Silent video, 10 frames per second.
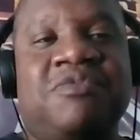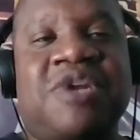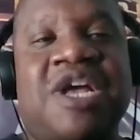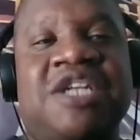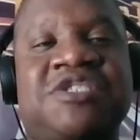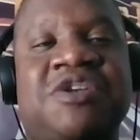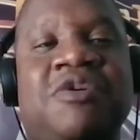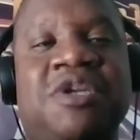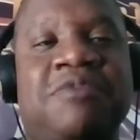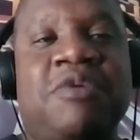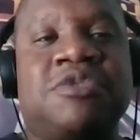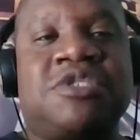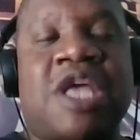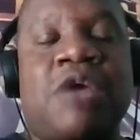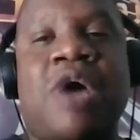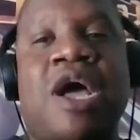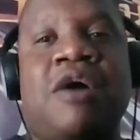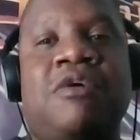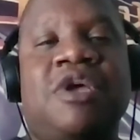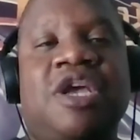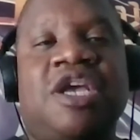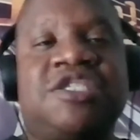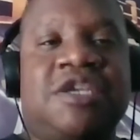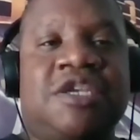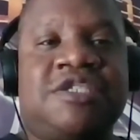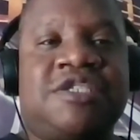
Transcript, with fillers: when I told him, he was like, wow. He said